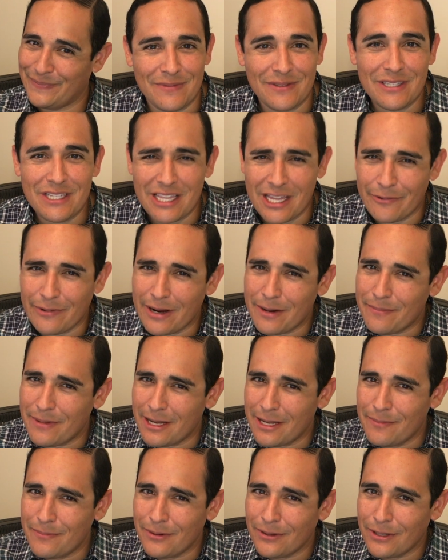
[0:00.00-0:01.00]
See that red
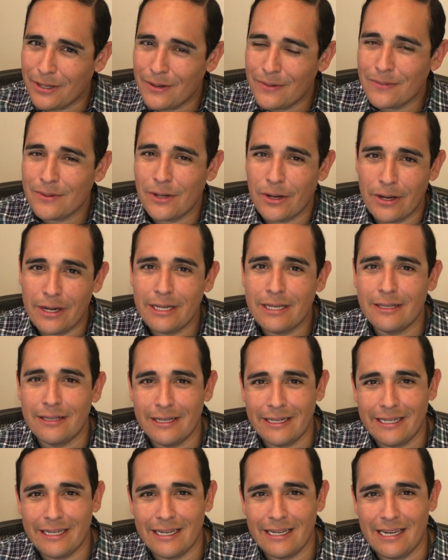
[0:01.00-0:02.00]
button below? Go ahead and
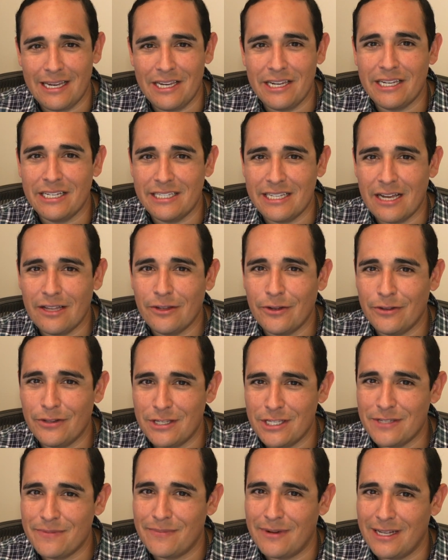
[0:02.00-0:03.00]
click it and you can download
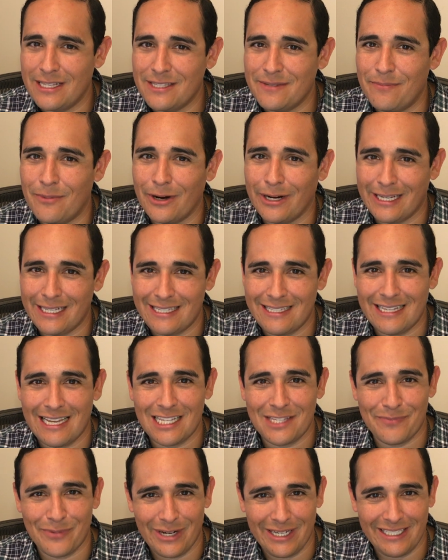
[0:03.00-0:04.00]
this month's market
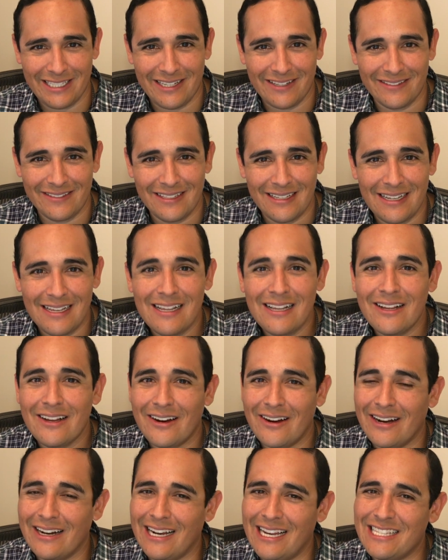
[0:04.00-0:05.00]
stats breakdown.
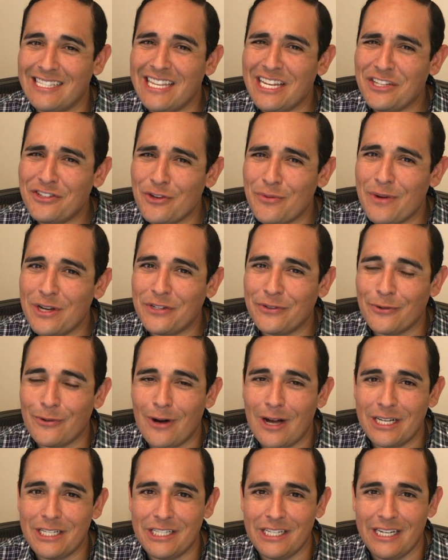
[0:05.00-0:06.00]
Alright guys, thanks so much for
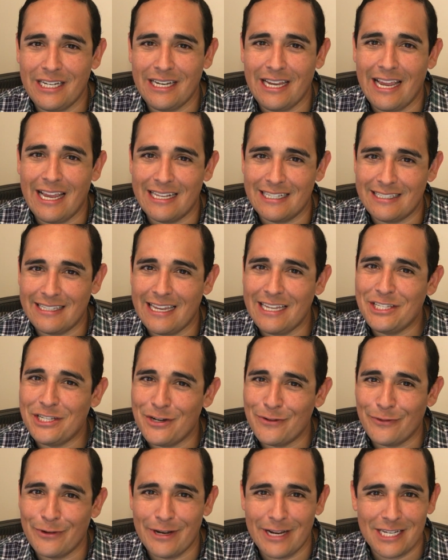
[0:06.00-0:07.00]
watching and stay
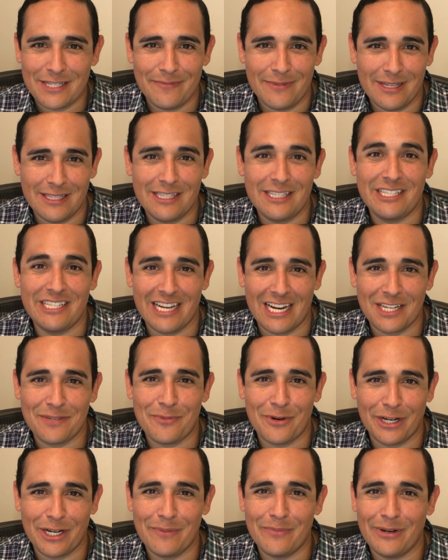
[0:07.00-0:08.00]
tuned for next month's Jax
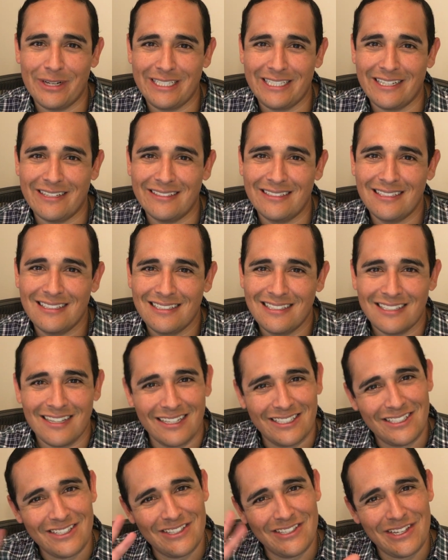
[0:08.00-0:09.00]
Market Breakdown.
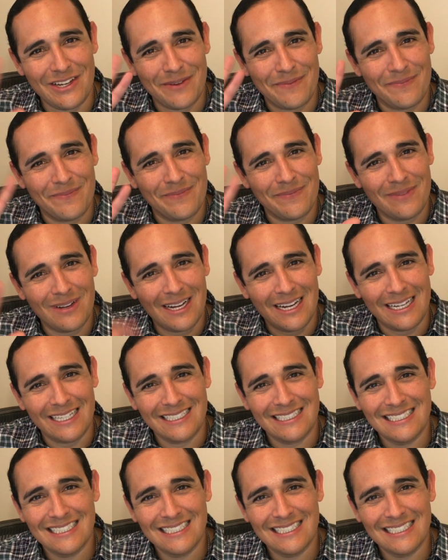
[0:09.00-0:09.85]
Talk to you soon. Bye.